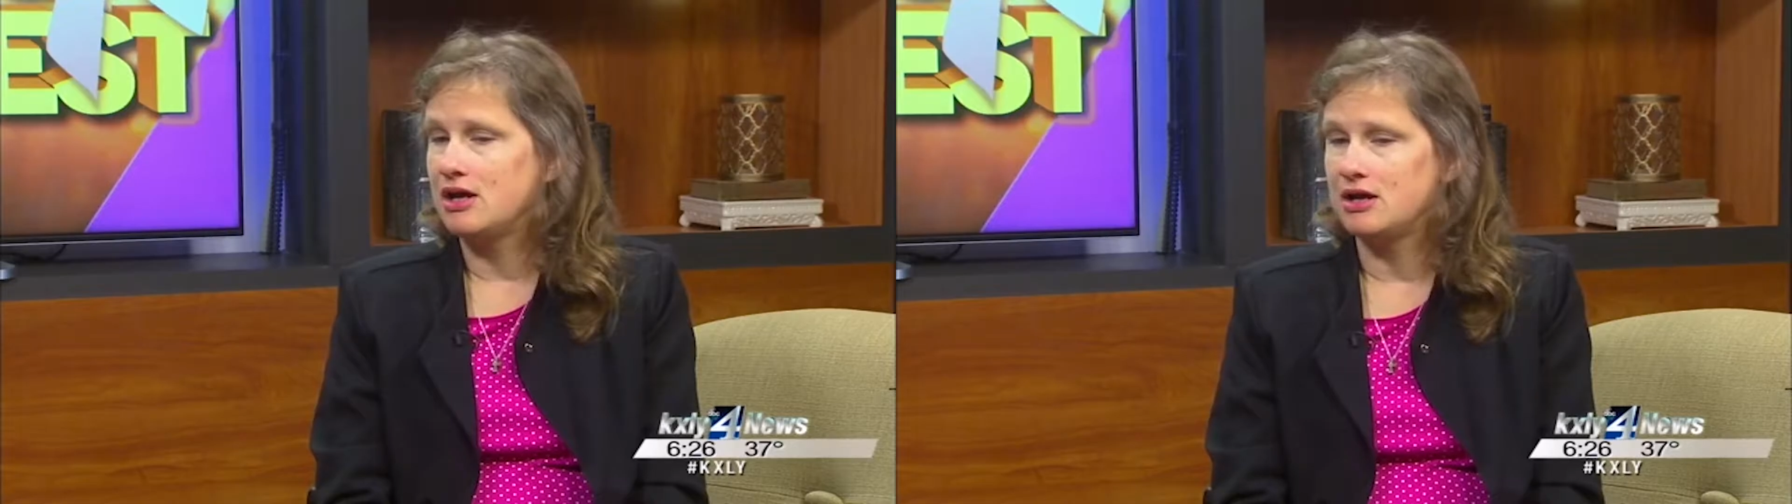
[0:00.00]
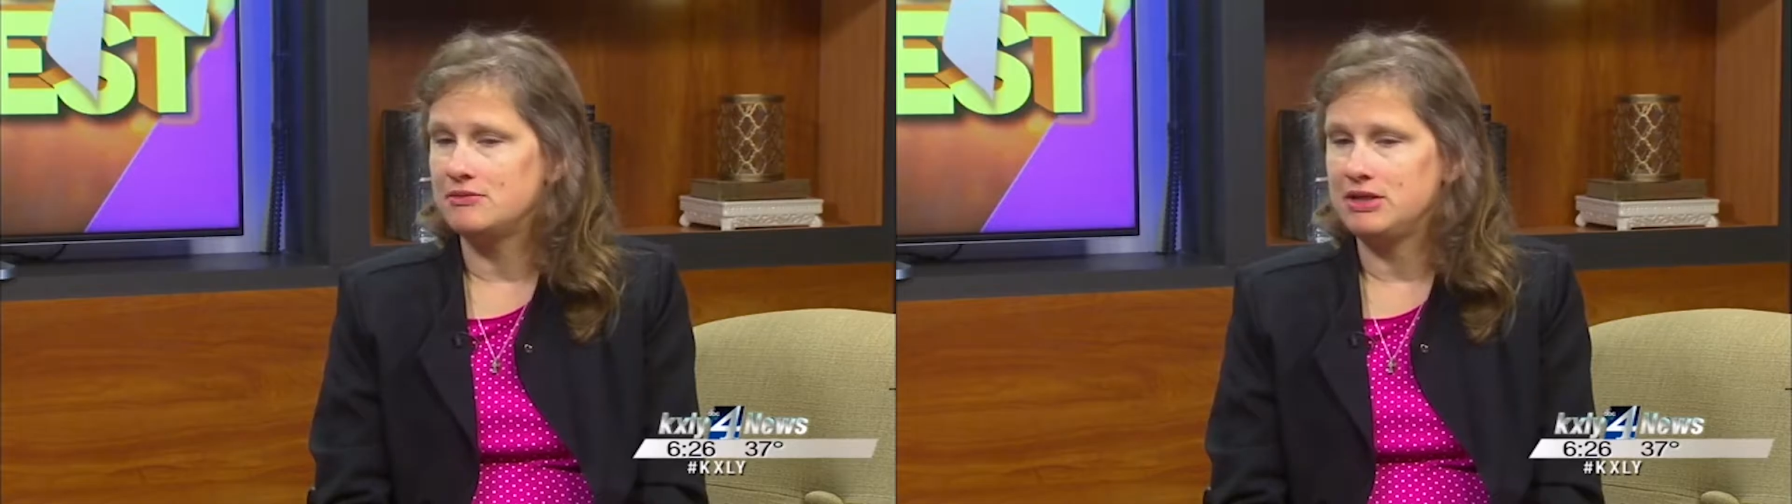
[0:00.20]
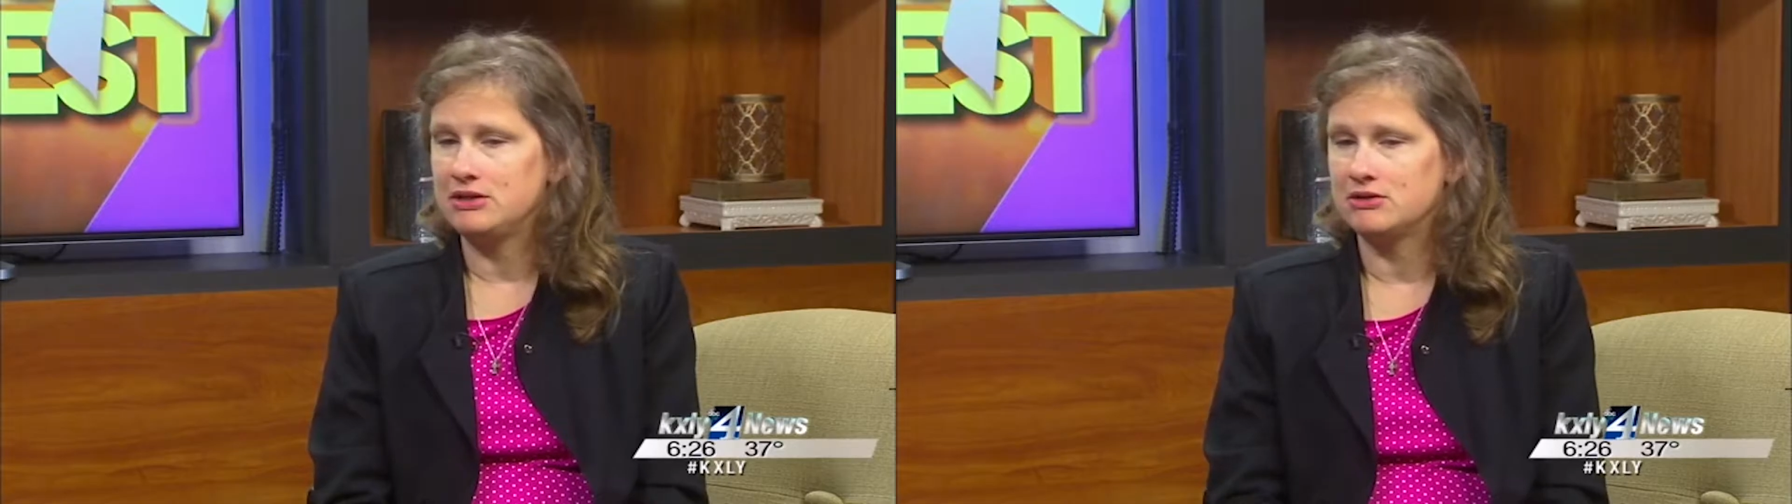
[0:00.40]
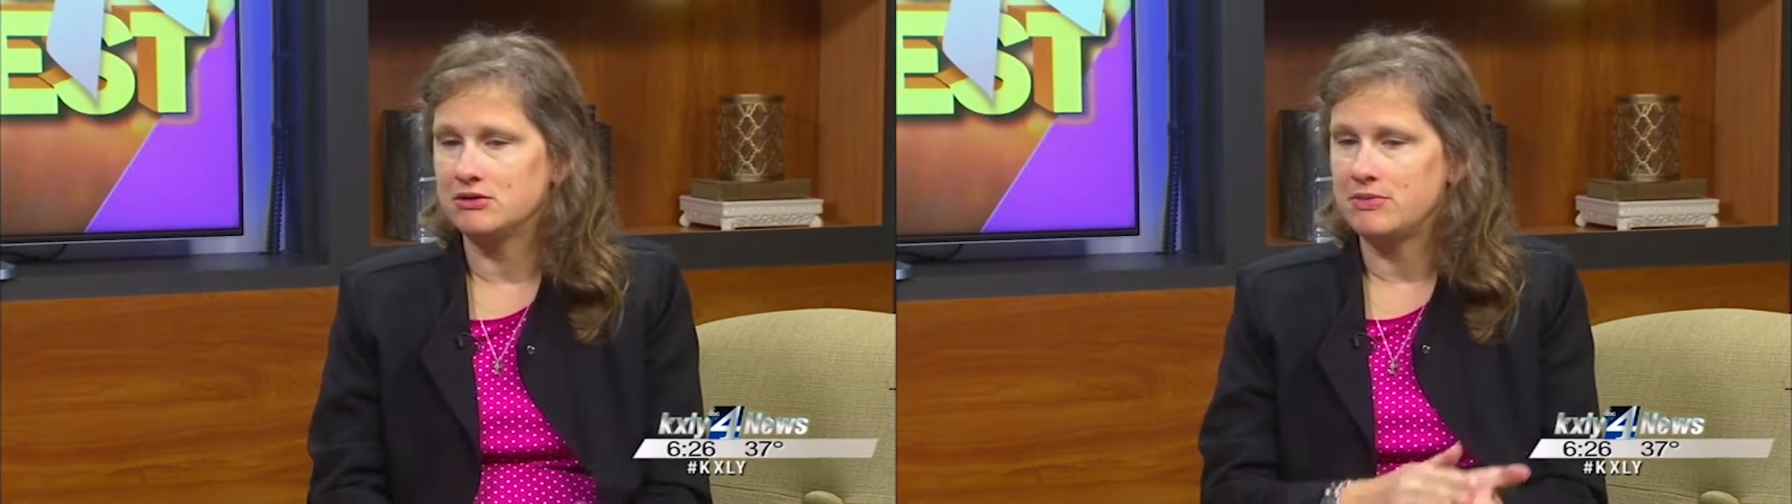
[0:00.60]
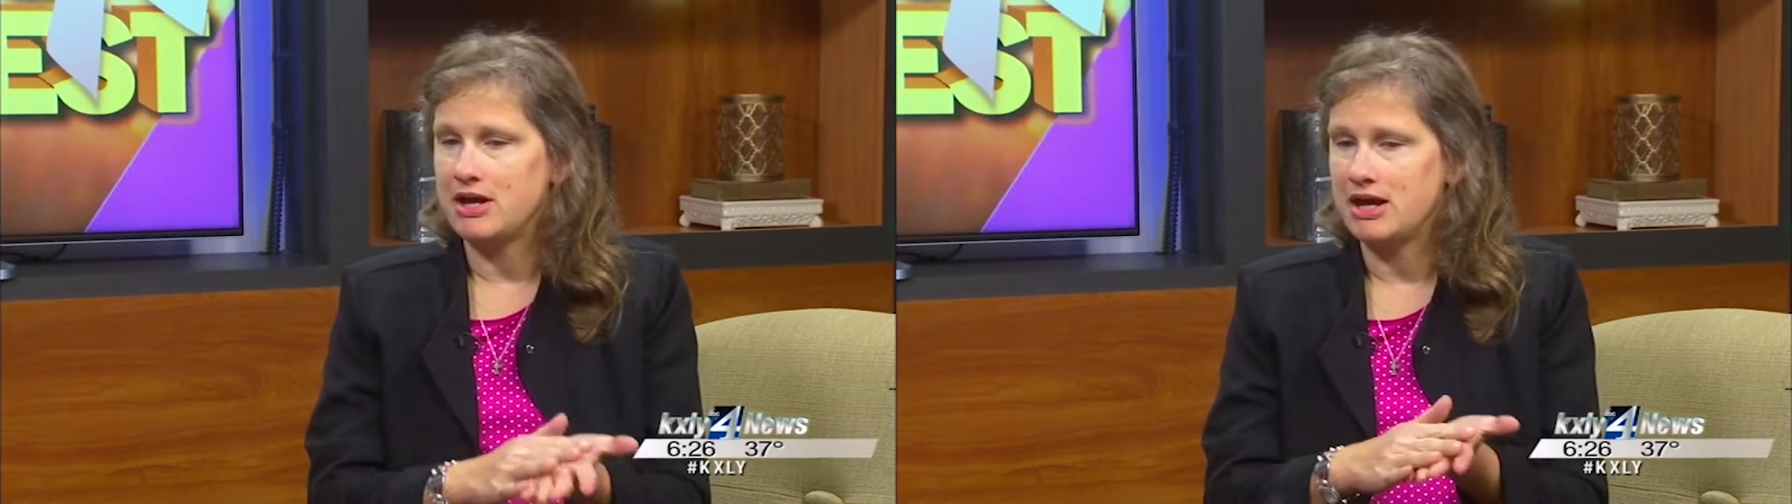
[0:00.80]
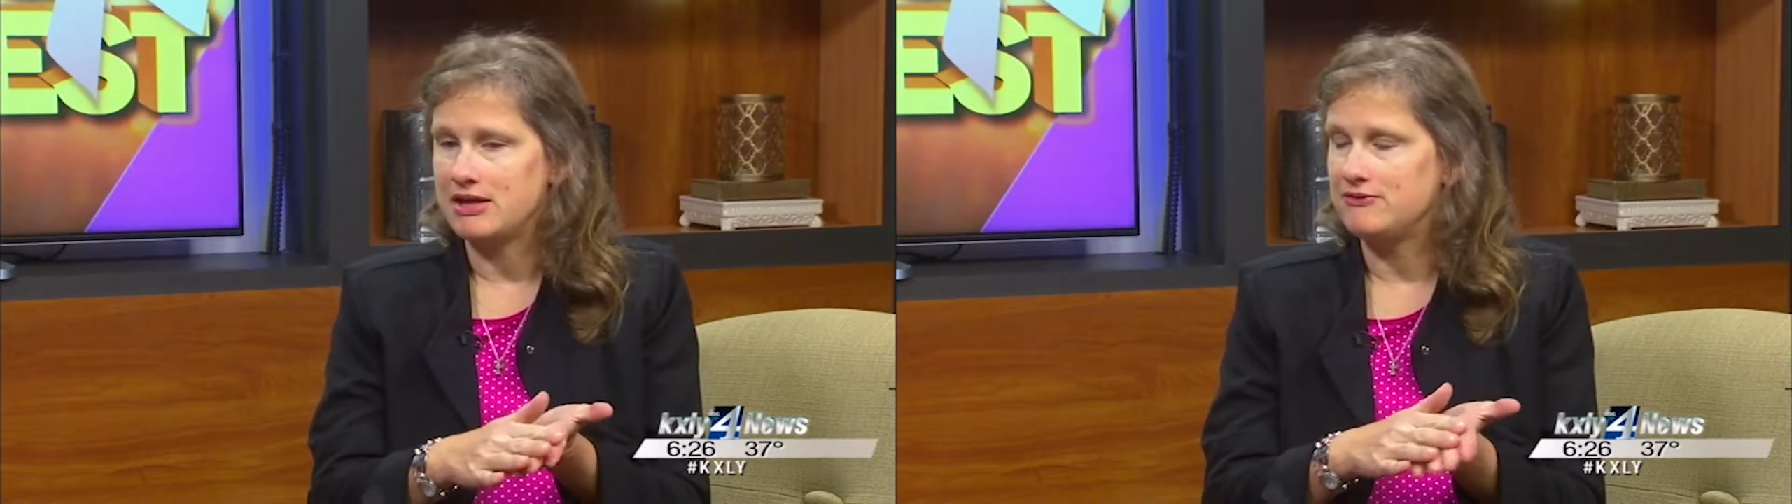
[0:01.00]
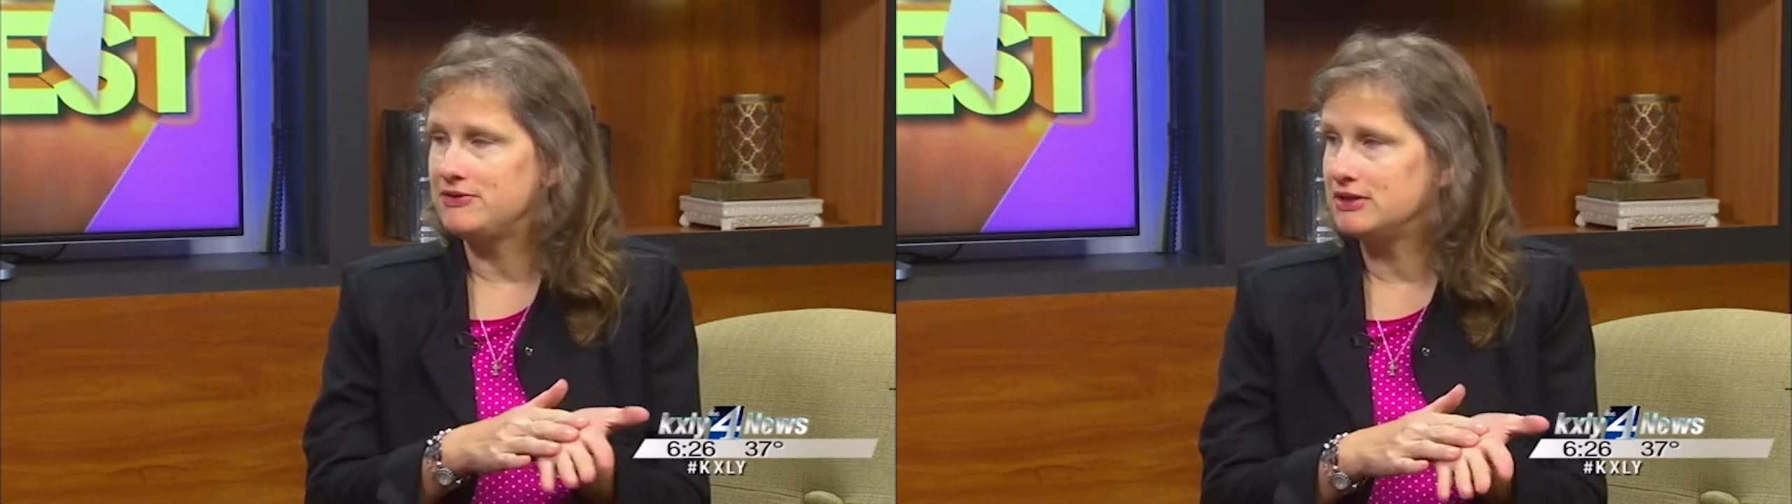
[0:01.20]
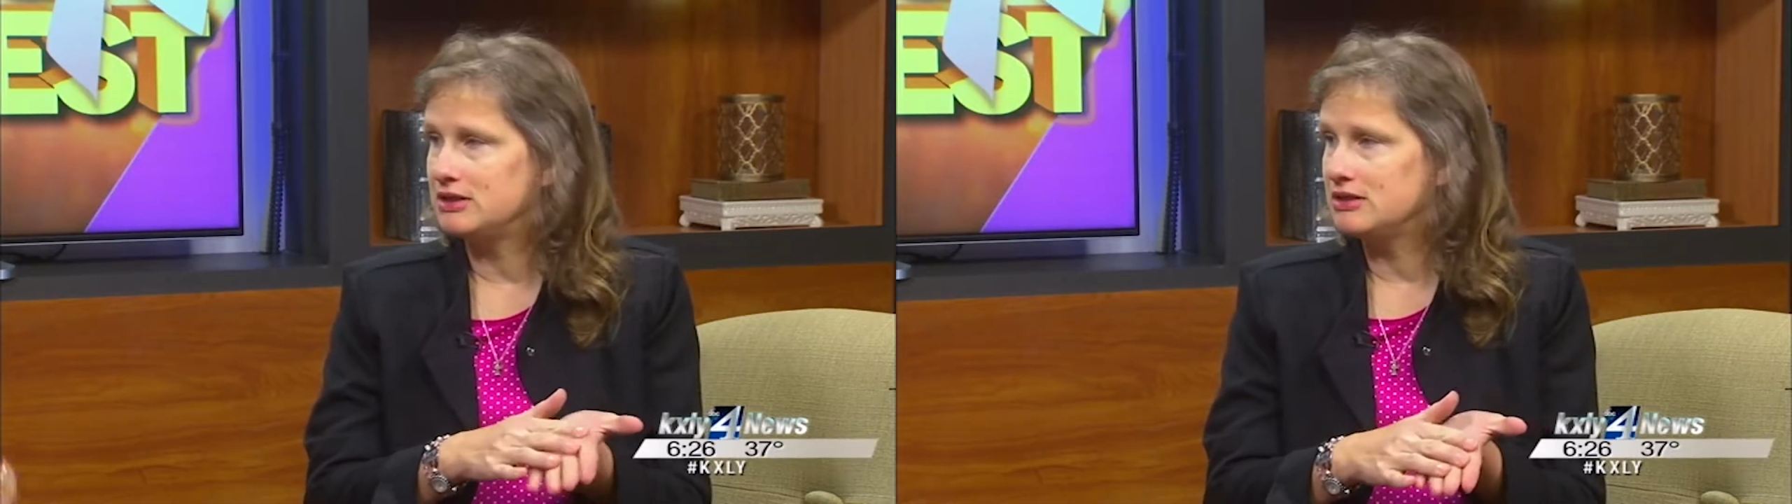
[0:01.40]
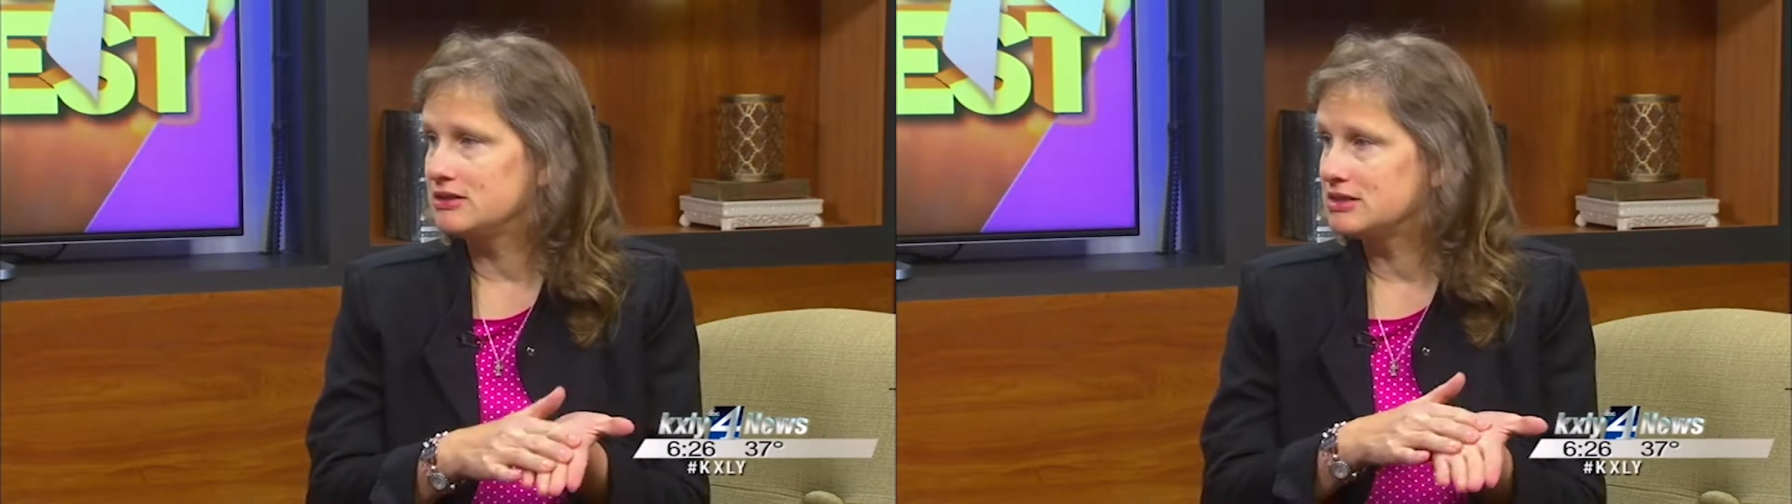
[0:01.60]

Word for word: um, either by feeling,